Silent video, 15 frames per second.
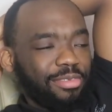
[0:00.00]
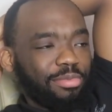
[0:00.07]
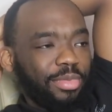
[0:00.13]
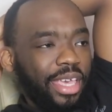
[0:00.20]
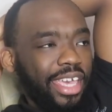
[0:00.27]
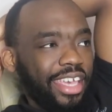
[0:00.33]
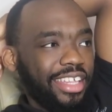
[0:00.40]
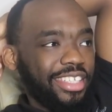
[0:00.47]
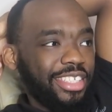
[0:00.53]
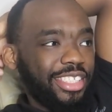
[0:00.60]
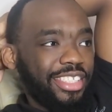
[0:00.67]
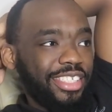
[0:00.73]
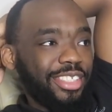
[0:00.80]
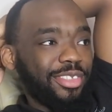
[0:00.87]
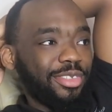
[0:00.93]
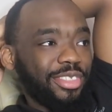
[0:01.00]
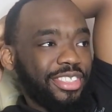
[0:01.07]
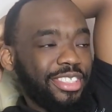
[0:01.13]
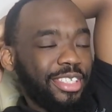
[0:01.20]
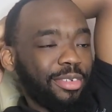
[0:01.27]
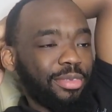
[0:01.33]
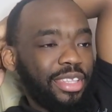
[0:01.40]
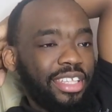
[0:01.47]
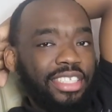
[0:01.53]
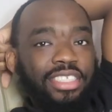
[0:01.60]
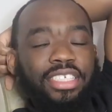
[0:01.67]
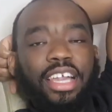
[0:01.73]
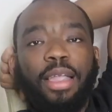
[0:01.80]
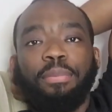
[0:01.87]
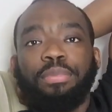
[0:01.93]
man, this was something.
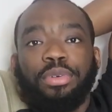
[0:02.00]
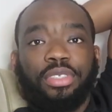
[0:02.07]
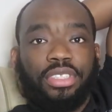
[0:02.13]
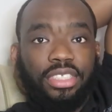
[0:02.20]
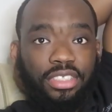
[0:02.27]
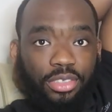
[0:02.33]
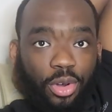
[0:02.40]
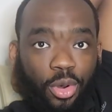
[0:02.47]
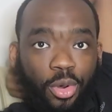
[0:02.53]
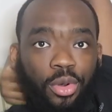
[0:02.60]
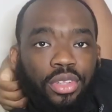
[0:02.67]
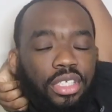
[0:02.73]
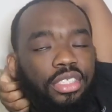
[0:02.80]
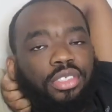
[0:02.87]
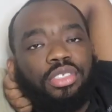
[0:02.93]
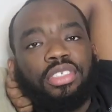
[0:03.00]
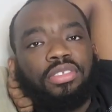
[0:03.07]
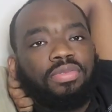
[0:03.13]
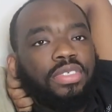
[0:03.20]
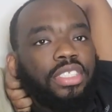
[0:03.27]
This guy puts this all into his